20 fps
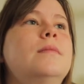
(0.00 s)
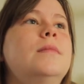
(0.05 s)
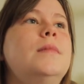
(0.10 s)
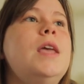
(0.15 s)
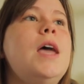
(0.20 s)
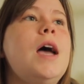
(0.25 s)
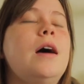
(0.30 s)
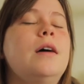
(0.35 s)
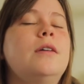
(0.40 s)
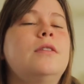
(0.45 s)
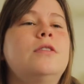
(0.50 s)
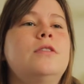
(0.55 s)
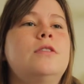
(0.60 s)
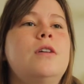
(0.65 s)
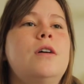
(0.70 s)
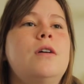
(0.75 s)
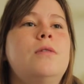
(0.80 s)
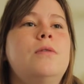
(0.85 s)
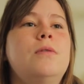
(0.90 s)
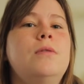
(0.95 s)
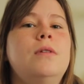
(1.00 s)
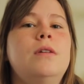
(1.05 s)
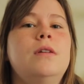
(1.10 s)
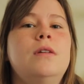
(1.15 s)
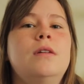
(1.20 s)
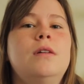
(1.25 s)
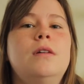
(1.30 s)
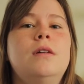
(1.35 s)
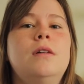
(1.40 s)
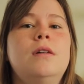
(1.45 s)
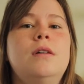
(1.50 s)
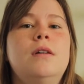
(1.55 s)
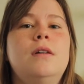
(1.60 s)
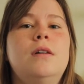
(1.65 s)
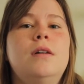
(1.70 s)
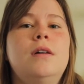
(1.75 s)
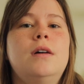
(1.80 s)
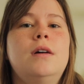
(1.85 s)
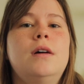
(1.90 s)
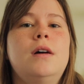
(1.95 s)
yeah, so
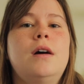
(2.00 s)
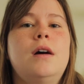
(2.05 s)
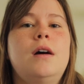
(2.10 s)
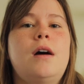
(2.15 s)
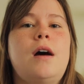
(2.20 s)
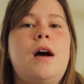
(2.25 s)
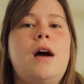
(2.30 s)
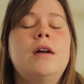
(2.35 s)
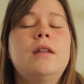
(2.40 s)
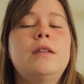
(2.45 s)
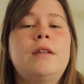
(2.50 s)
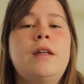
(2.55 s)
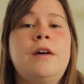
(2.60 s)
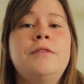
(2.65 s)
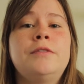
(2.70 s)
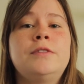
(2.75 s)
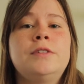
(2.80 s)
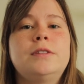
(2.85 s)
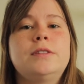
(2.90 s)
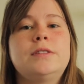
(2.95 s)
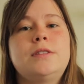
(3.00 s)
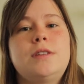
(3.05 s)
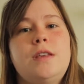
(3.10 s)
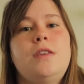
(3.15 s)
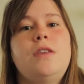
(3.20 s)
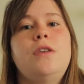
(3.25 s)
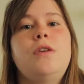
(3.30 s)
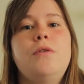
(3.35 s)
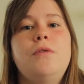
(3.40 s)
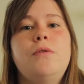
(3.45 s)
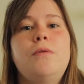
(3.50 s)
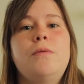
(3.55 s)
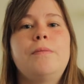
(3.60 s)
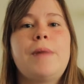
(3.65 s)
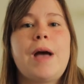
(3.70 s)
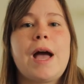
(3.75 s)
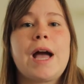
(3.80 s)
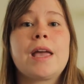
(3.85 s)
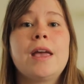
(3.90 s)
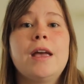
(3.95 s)
I'd love to see you
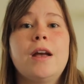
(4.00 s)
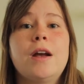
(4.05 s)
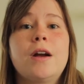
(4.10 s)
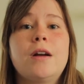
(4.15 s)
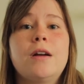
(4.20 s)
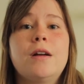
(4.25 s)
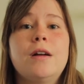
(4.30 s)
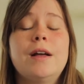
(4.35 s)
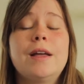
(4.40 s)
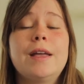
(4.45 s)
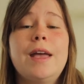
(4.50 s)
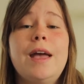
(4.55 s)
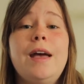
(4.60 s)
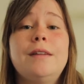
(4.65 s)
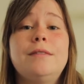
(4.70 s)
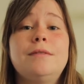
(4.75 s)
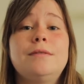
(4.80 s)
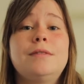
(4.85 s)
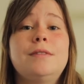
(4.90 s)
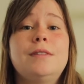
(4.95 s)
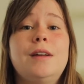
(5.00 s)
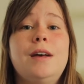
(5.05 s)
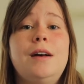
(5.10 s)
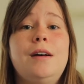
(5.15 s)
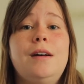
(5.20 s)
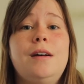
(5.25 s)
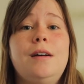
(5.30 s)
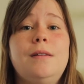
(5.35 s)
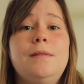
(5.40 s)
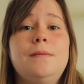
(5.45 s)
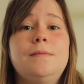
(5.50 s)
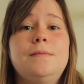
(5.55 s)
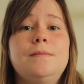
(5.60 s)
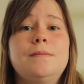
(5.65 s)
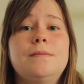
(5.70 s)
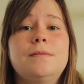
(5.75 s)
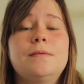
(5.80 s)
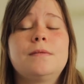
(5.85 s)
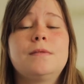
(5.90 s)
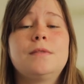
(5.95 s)
back here again.
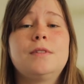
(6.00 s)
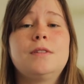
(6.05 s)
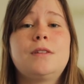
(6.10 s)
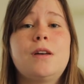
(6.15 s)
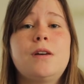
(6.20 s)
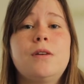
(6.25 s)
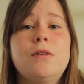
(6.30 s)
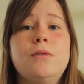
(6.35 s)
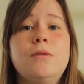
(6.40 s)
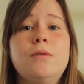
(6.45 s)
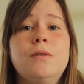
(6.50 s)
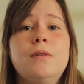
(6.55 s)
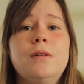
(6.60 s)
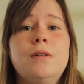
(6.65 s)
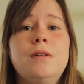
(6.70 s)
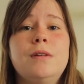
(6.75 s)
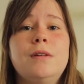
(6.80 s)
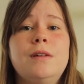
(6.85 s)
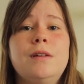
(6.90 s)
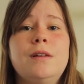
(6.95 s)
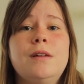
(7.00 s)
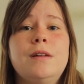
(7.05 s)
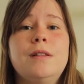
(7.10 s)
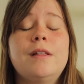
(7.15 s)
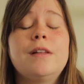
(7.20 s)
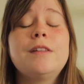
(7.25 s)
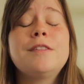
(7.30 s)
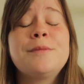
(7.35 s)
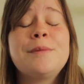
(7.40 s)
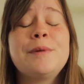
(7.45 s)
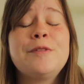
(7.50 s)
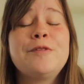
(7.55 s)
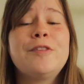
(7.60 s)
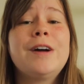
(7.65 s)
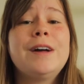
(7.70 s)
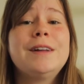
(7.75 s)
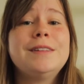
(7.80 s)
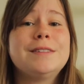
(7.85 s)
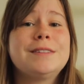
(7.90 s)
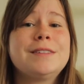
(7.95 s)
So let's be
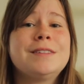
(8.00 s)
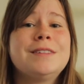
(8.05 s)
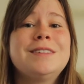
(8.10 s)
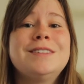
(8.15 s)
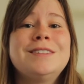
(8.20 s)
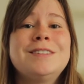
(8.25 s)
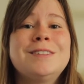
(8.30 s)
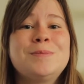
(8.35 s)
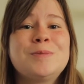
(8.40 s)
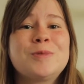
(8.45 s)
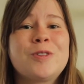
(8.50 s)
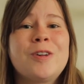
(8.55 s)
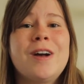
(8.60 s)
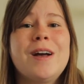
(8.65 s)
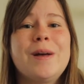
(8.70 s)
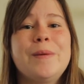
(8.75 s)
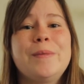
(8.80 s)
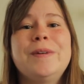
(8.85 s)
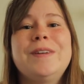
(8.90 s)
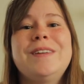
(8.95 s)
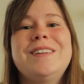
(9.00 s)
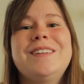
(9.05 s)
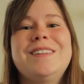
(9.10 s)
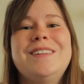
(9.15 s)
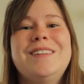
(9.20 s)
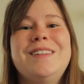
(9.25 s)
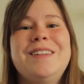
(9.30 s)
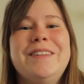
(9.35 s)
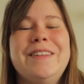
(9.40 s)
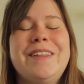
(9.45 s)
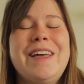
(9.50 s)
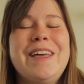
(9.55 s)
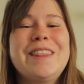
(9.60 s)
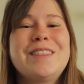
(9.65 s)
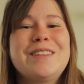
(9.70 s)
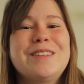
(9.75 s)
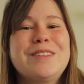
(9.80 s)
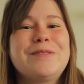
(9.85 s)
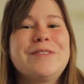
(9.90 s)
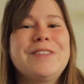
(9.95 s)
friends. Subscribe. Like
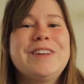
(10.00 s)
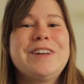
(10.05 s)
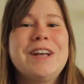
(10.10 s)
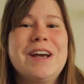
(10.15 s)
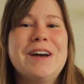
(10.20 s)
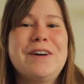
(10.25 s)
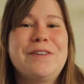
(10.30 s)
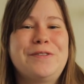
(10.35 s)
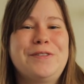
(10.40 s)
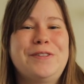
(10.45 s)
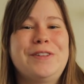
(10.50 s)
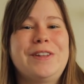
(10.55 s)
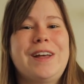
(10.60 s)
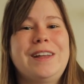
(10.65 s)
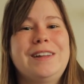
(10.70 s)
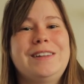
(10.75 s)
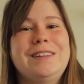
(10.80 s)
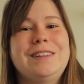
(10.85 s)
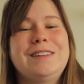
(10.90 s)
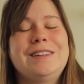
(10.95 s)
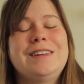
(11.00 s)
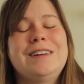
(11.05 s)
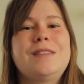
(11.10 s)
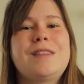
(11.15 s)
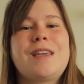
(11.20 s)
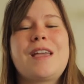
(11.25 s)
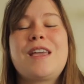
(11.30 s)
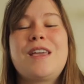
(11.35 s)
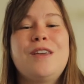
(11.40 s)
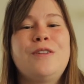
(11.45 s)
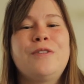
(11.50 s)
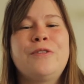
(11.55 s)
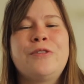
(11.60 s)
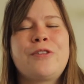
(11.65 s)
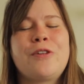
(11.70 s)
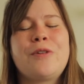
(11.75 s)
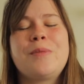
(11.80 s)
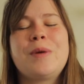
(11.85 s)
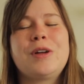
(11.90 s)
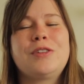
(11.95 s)
this video if you liked it. Thank you
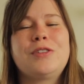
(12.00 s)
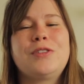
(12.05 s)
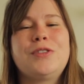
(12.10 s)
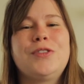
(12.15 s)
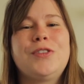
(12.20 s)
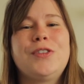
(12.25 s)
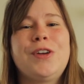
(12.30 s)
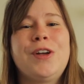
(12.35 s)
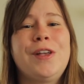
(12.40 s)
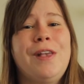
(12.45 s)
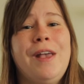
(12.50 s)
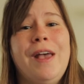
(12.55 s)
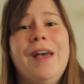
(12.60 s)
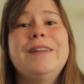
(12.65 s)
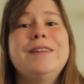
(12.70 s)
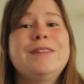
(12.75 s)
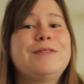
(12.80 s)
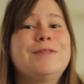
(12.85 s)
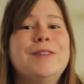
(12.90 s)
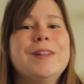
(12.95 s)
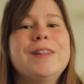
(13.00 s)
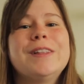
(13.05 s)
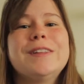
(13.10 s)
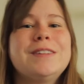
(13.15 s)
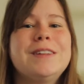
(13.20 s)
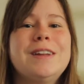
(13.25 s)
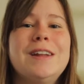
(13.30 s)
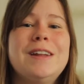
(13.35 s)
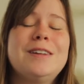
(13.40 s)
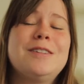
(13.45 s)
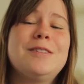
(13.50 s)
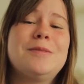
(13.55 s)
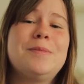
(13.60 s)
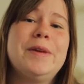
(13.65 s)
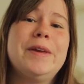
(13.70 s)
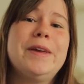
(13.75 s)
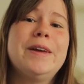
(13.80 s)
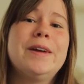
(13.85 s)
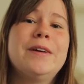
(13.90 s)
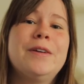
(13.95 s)
so much again for listening to
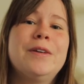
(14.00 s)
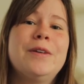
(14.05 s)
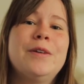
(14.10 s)
me